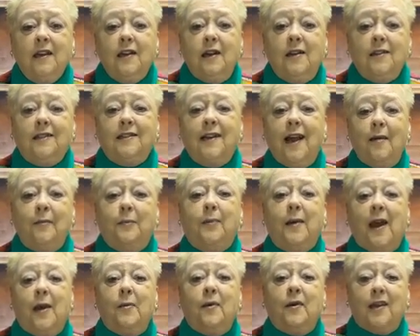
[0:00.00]
You know, some
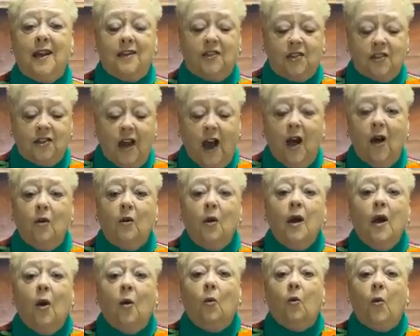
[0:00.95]
people get so
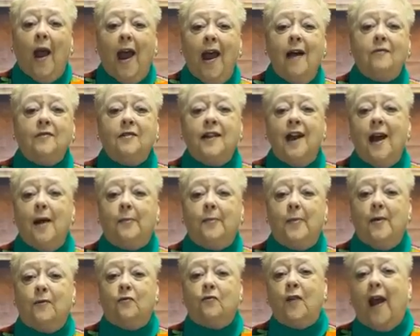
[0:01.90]
wound
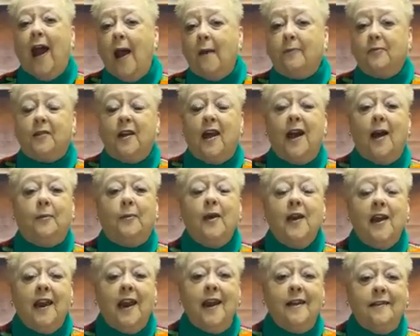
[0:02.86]
up and wrapped up
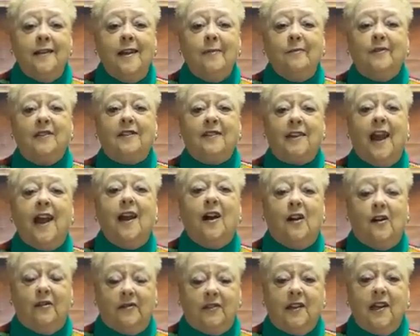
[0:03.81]
in
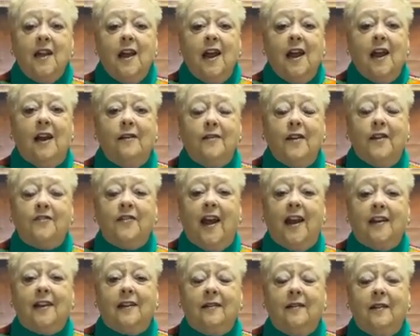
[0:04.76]
themselves uh, that
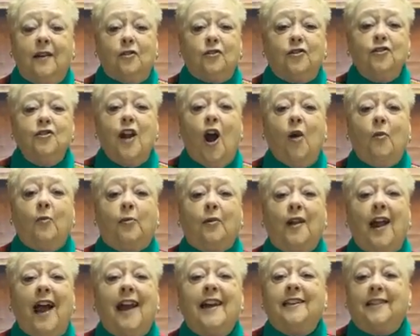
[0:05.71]
they there's no
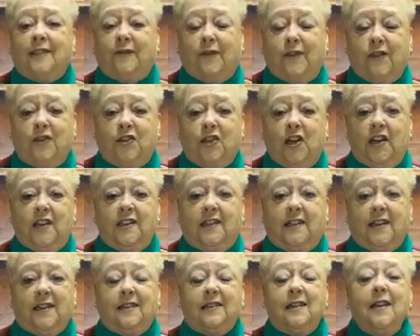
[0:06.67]
place for
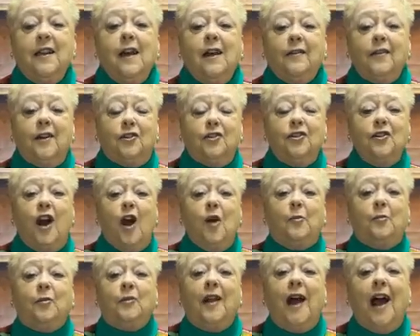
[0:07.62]
Jesus. There's
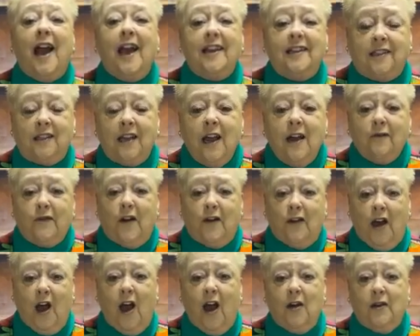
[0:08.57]
no place for the
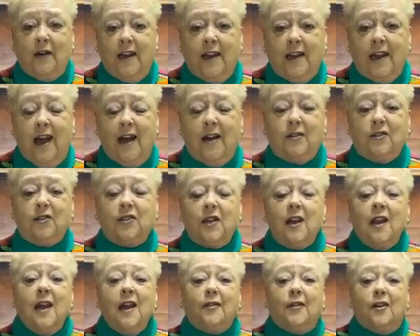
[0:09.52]
Holy Ghost.
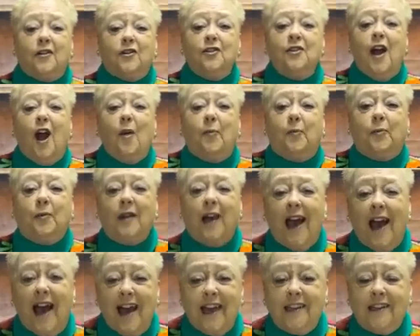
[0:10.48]
There's no
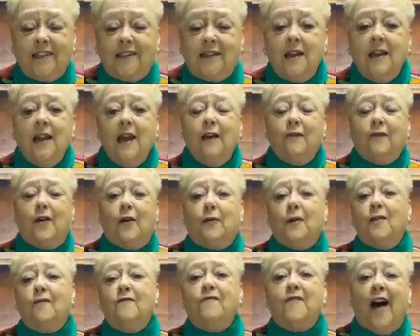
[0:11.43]
place for
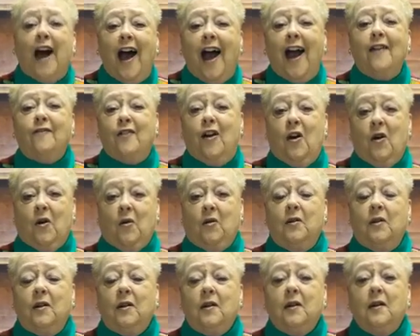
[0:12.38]

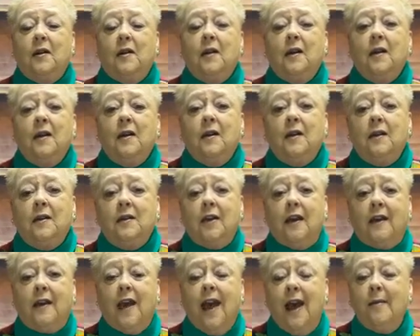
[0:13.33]
revival
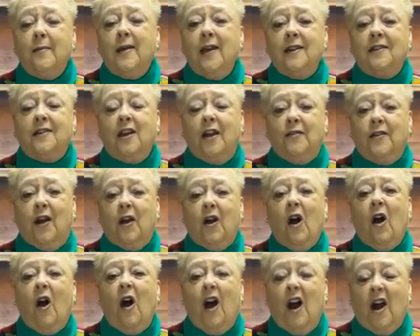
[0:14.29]
to come into their
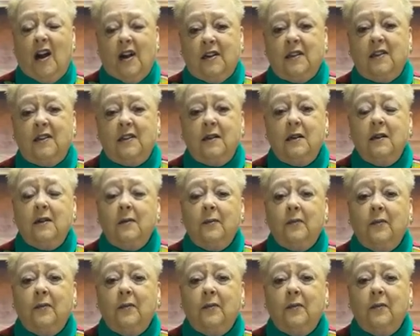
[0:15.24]
hearts.